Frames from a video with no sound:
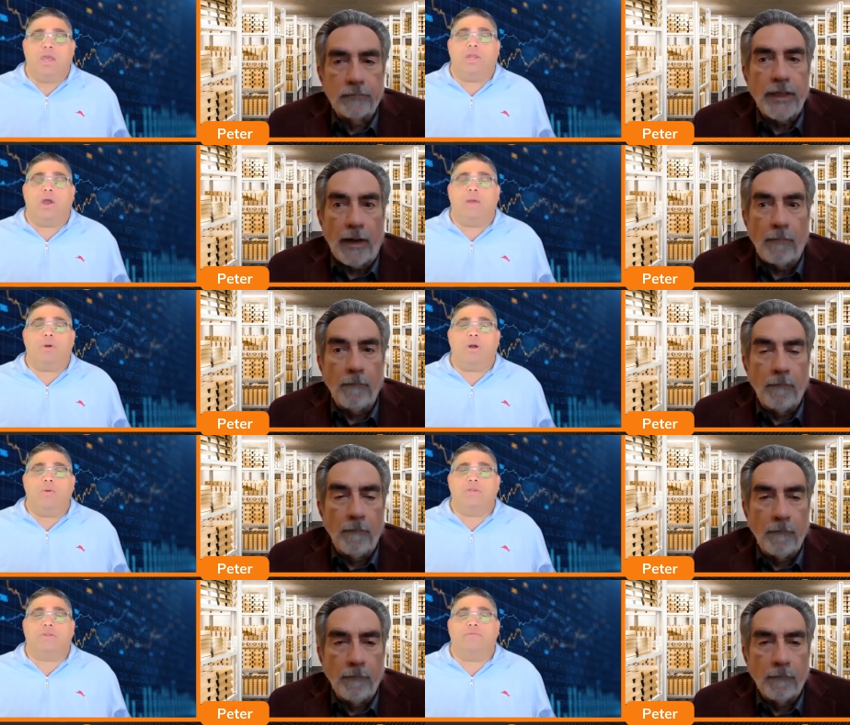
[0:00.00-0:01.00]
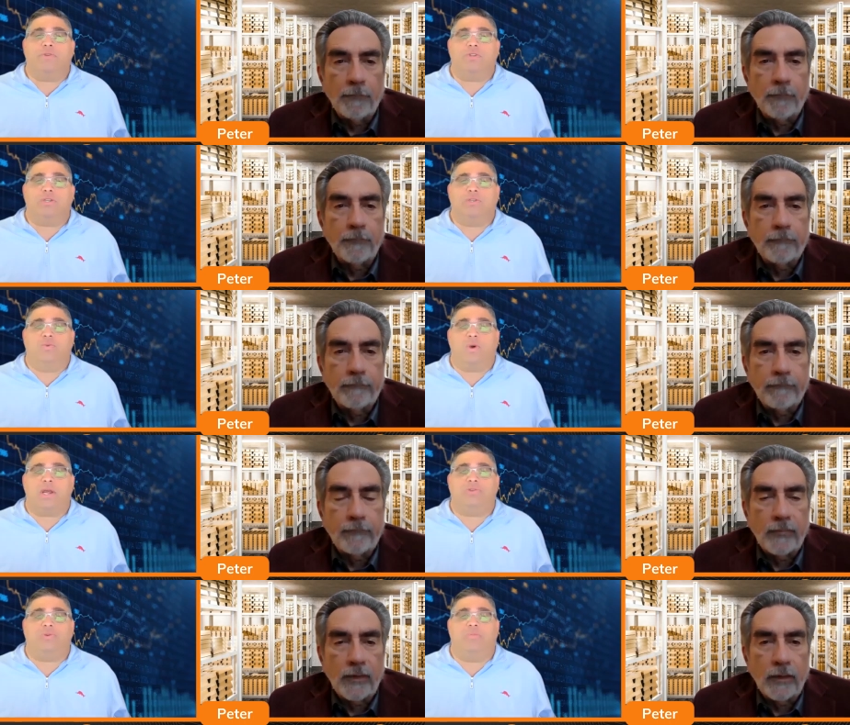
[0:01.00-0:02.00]
Speaker 1: you know I'm always confused as to
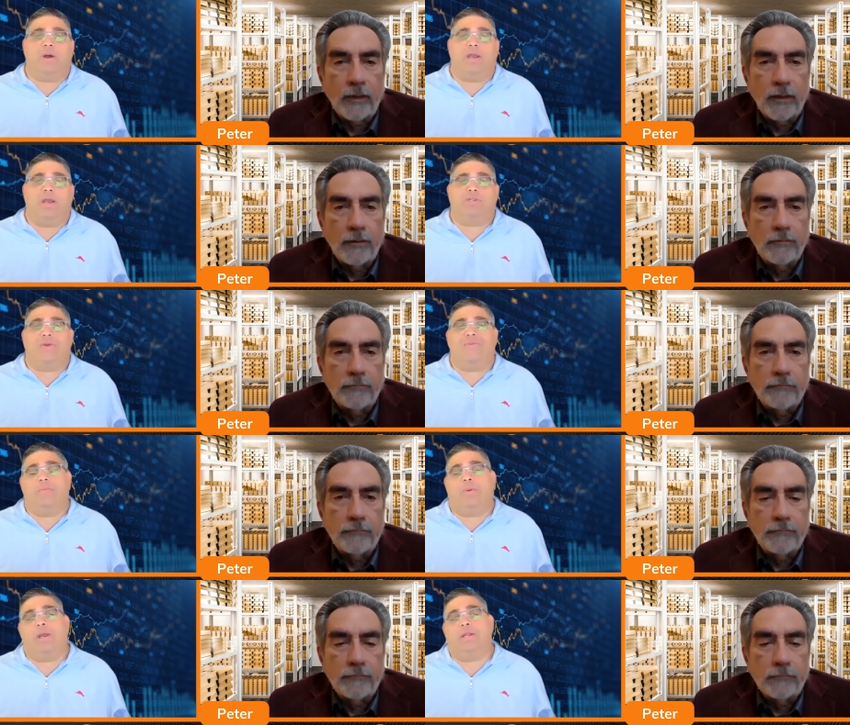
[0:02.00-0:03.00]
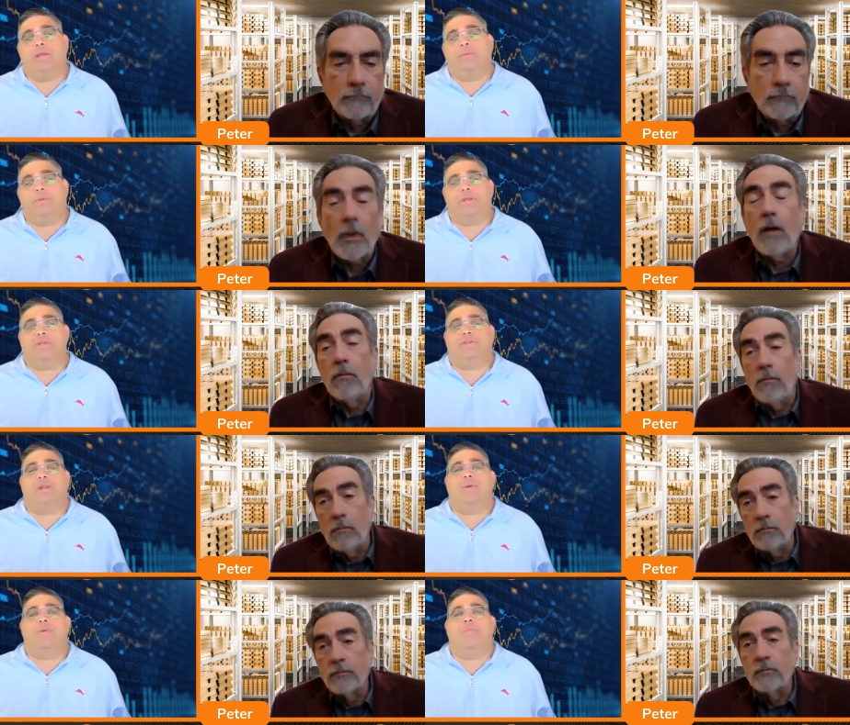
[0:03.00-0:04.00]
what I should be buying. Should I be buying liberties? Oh.
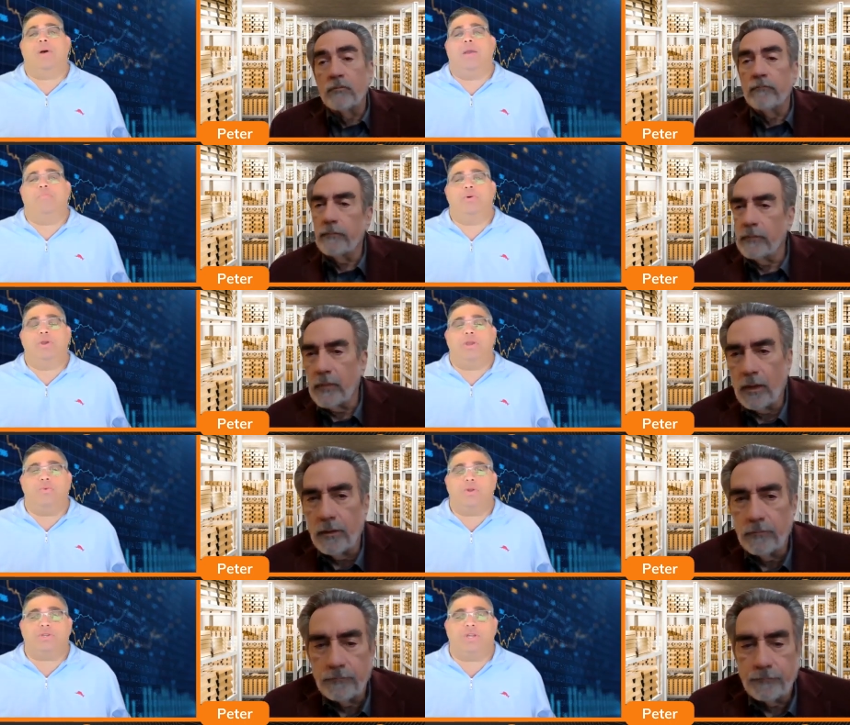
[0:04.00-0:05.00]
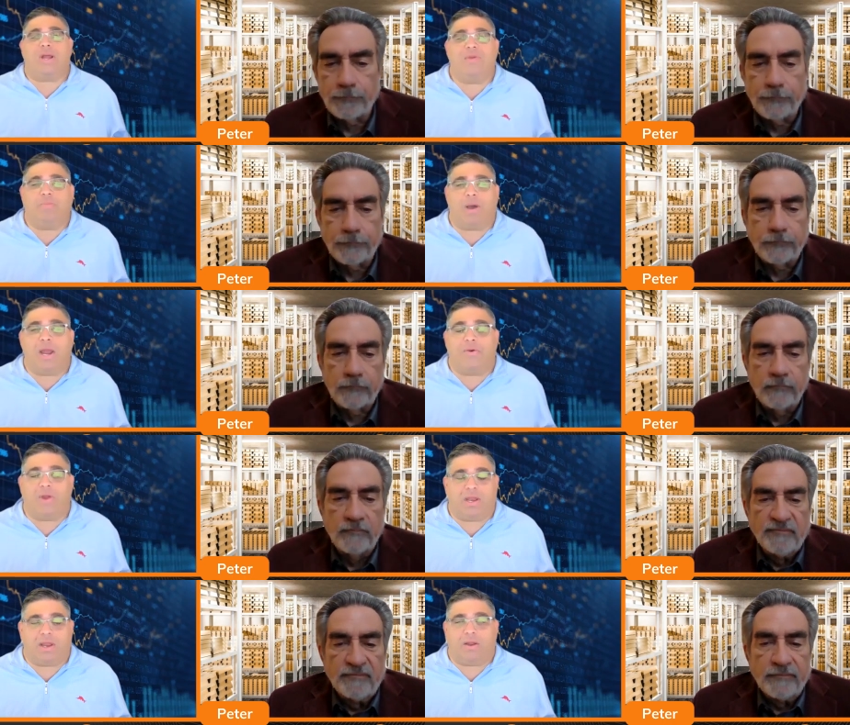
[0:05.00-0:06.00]
Should I be buying bullion? What should I be
Speaker 2: buying
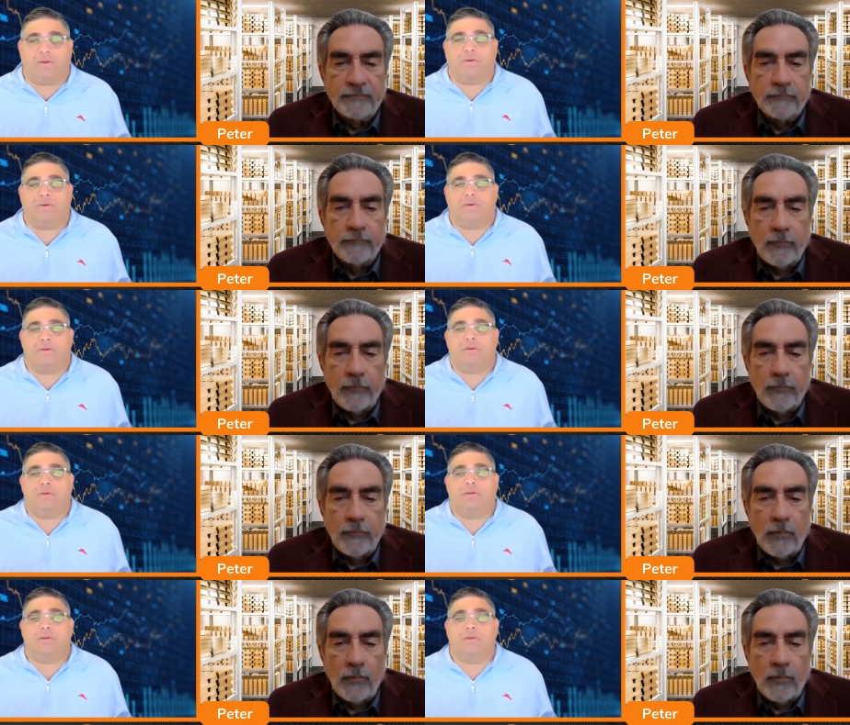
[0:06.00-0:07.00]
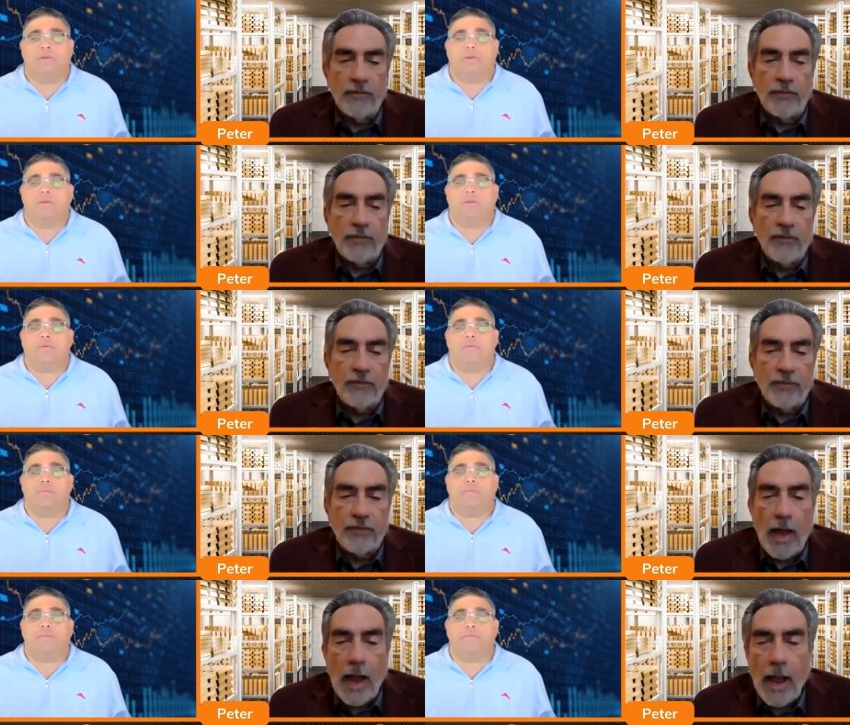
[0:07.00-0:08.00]
right now? Well, the,
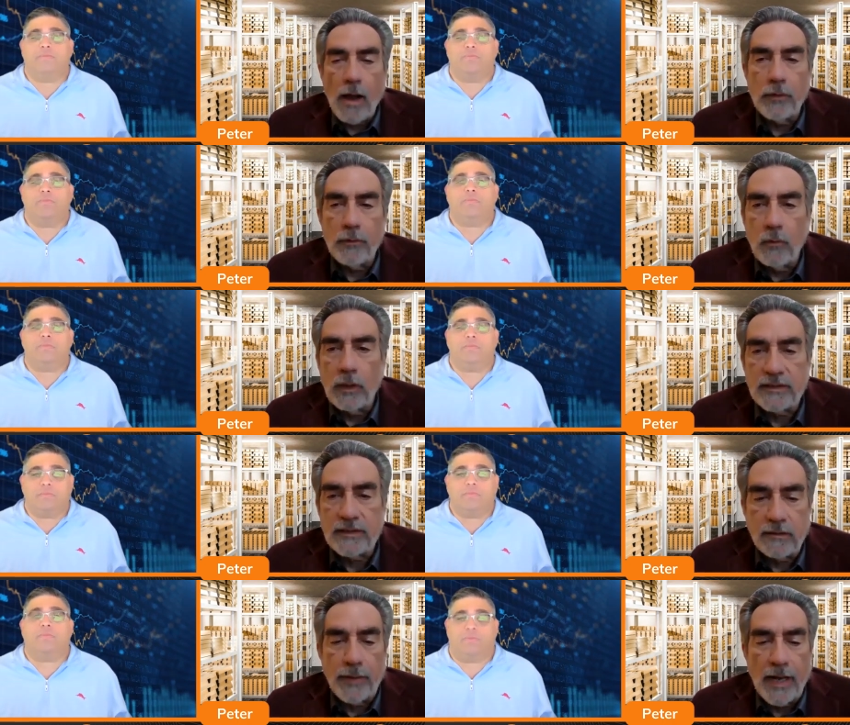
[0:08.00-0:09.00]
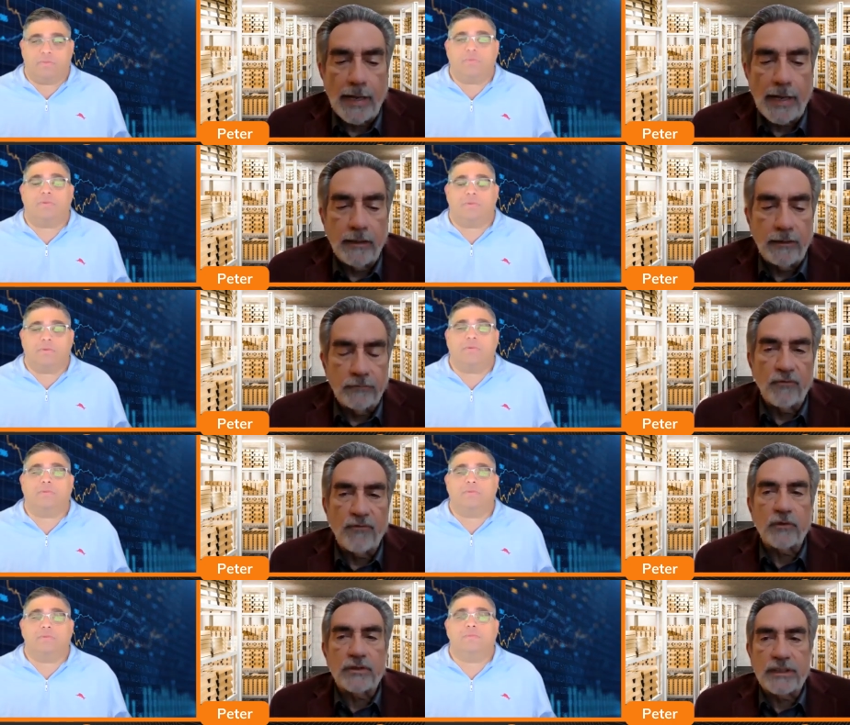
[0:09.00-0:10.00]
the how and what to buy. The
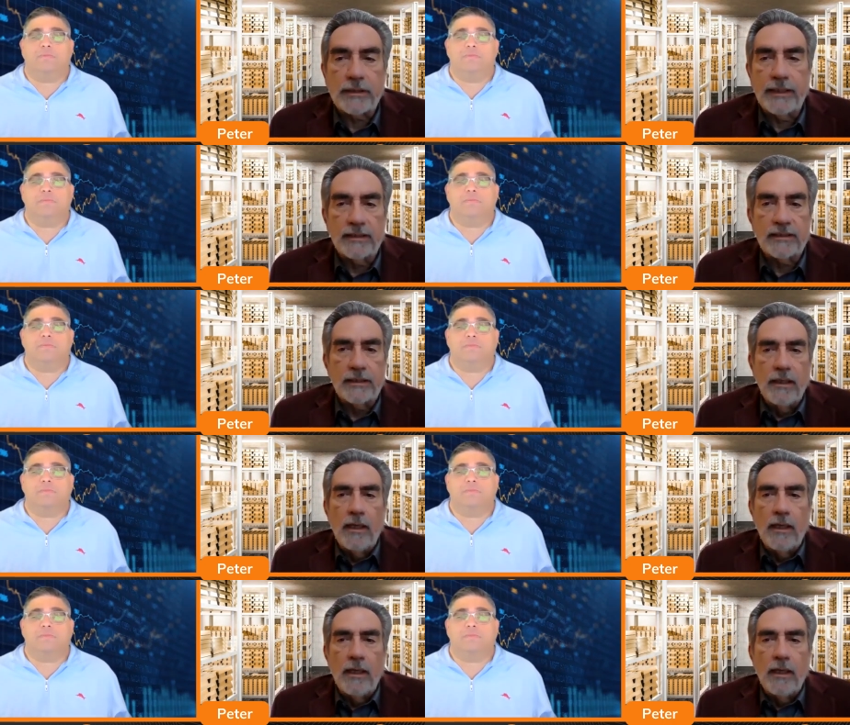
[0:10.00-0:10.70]
first thing is